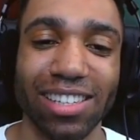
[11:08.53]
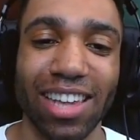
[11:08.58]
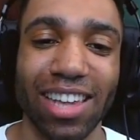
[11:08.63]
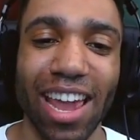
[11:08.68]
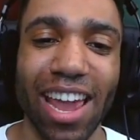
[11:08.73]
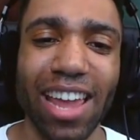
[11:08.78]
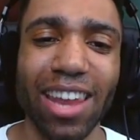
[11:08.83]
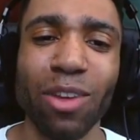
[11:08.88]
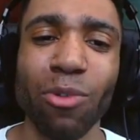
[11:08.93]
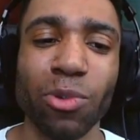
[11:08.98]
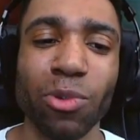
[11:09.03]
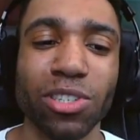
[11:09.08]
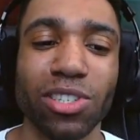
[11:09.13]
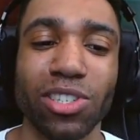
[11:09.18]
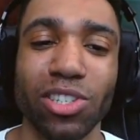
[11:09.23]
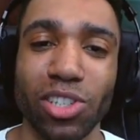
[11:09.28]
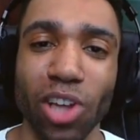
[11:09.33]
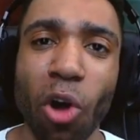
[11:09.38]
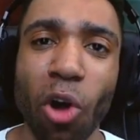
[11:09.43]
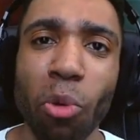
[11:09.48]
Ganon was
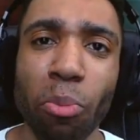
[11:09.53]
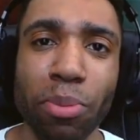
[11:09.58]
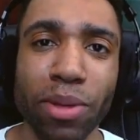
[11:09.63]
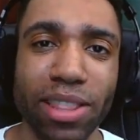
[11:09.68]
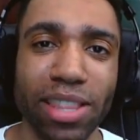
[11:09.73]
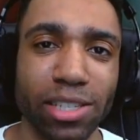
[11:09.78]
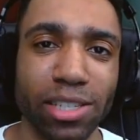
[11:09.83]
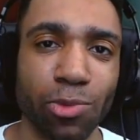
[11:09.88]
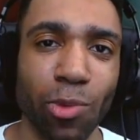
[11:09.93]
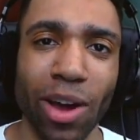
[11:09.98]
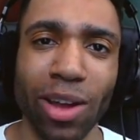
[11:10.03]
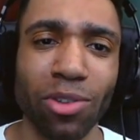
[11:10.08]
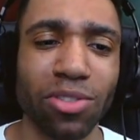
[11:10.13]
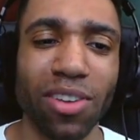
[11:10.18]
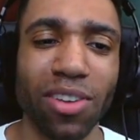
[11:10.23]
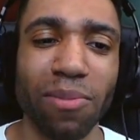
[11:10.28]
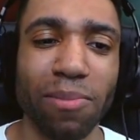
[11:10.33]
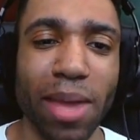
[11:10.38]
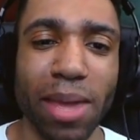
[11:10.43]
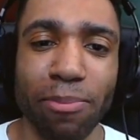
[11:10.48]
dope in this. Why don't
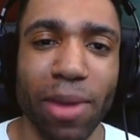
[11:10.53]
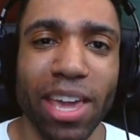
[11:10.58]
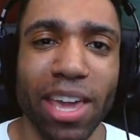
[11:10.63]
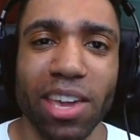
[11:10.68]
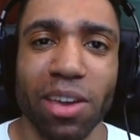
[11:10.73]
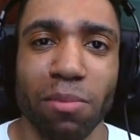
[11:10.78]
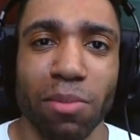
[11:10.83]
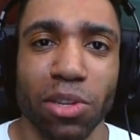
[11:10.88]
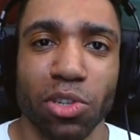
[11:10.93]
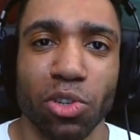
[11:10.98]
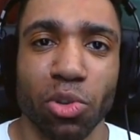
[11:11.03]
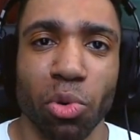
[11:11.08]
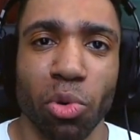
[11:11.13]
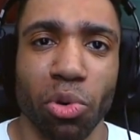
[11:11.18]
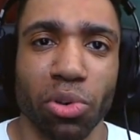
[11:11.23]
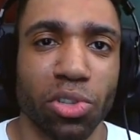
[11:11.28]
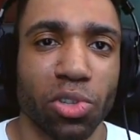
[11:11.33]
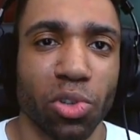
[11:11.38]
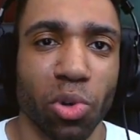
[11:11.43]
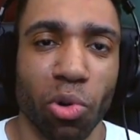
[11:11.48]
they make him a
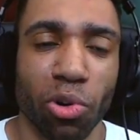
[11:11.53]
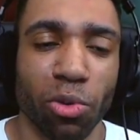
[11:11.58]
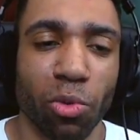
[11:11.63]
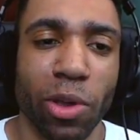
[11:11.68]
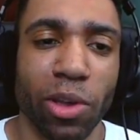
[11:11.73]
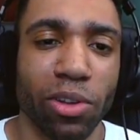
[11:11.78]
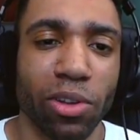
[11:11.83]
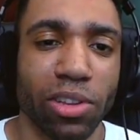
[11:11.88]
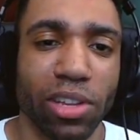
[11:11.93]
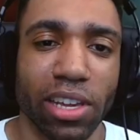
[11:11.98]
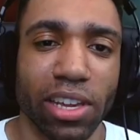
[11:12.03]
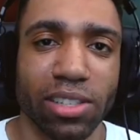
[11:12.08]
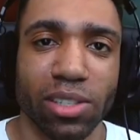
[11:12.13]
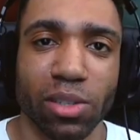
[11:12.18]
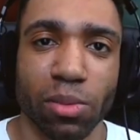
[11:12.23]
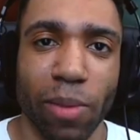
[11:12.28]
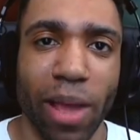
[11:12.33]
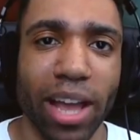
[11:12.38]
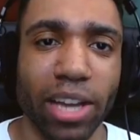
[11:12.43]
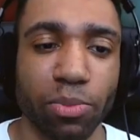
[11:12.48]
dual sword wielding in
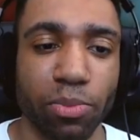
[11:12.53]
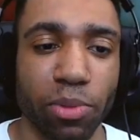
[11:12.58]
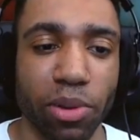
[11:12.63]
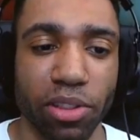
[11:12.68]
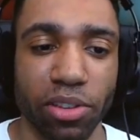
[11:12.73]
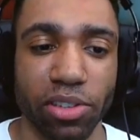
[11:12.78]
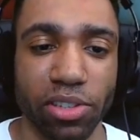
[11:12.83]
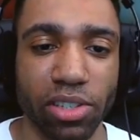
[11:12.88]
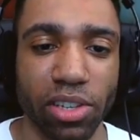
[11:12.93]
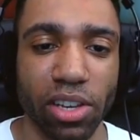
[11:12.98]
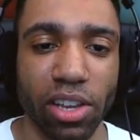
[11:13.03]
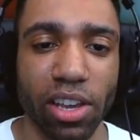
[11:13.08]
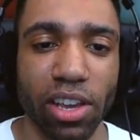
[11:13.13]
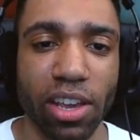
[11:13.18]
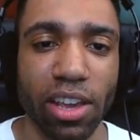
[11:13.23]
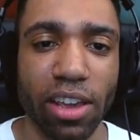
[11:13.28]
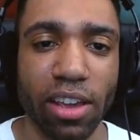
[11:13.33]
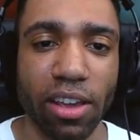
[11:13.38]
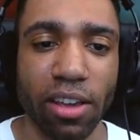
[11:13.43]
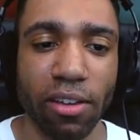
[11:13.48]
Smash Brothers?
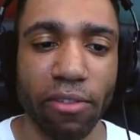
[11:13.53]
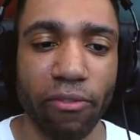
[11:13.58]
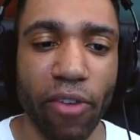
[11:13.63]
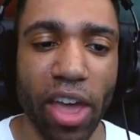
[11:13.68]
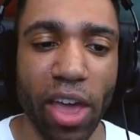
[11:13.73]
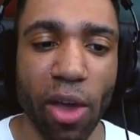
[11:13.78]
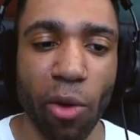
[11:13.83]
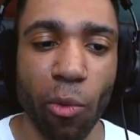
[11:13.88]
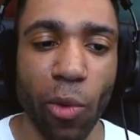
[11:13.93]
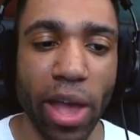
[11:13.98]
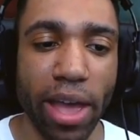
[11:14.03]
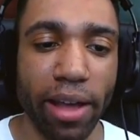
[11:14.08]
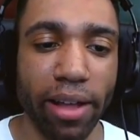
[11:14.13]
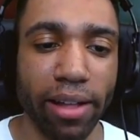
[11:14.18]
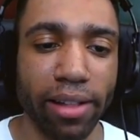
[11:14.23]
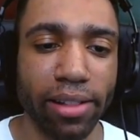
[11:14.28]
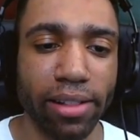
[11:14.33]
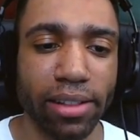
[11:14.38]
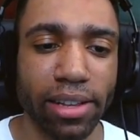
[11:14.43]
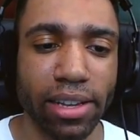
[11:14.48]

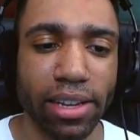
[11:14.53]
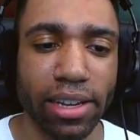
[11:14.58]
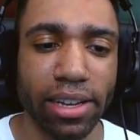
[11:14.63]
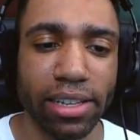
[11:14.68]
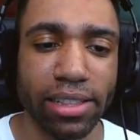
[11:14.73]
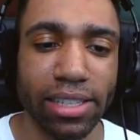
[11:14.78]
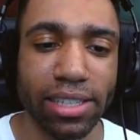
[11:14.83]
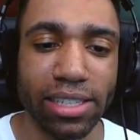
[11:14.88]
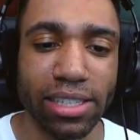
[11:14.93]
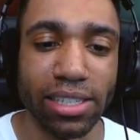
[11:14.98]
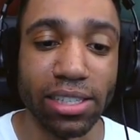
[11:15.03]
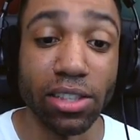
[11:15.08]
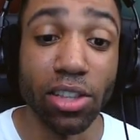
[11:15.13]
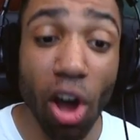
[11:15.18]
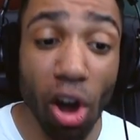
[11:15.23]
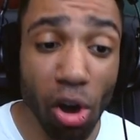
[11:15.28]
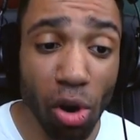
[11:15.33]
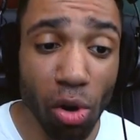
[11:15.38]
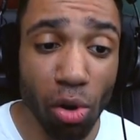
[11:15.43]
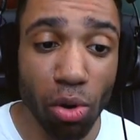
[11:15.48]
Farewell. This is,
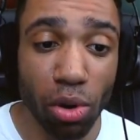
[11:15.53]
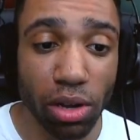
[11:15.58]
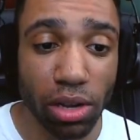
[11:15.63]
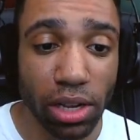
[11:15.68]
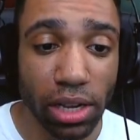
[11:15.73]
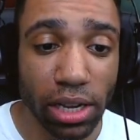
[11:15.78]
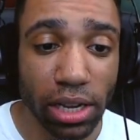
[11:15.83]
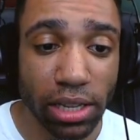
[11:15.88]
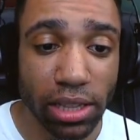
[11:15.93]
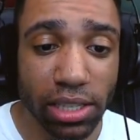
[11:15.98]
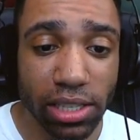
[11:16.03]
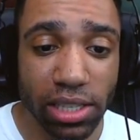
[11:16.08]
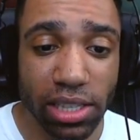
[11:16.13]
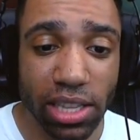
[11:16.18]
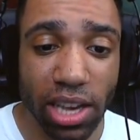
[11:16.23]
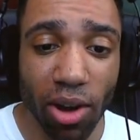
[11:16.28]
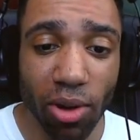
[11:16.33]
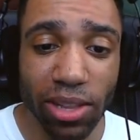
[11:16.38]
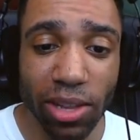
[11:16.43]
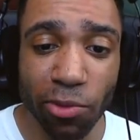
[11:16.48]
no! This is
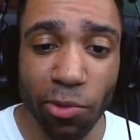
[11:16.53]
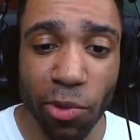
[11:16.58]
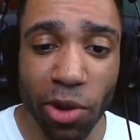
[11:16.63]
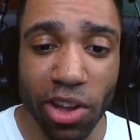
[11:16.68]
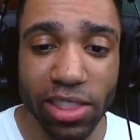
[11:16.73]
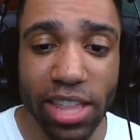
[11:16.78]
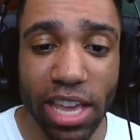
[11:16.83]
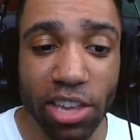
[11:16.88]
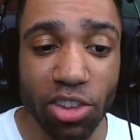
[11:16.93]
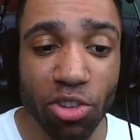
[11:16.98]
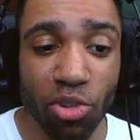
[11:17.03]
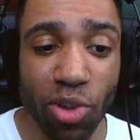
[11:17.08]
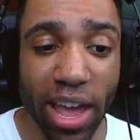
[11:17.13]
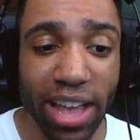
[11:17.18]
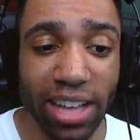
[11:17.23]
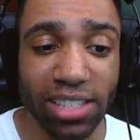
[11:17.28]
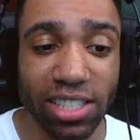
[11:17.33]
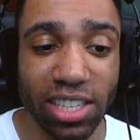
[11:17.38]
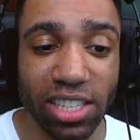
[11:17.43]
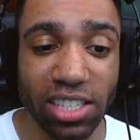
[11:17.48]
the only world that you
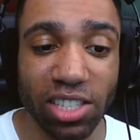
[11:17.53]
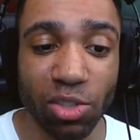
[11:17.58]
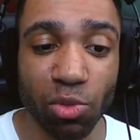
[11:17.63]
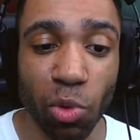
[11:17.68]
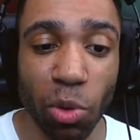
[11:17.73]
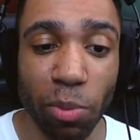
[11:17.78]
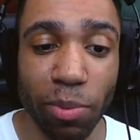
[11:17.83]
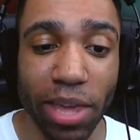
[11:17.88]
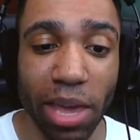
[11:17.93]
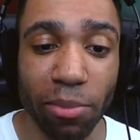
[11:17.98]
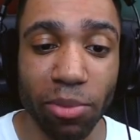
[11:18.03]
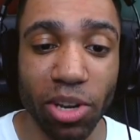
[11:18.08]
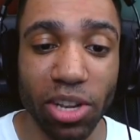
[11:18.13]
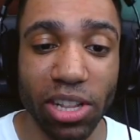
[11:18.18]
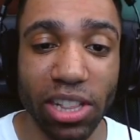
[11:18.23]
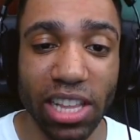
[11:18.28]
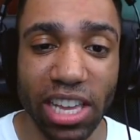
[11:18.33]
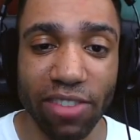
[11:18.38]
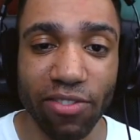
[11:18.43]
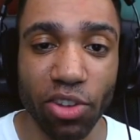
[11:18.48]
ancestors will be able
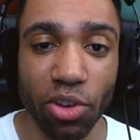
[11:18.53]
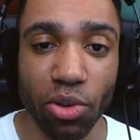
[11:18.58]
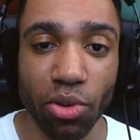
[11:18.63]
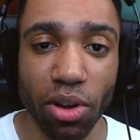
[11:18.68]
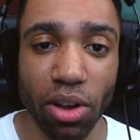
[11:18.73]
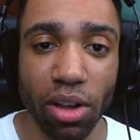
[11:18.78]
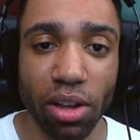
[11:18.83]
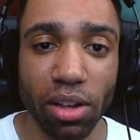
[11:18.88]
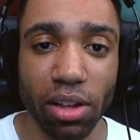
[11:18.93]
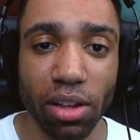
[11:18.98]
to leave you.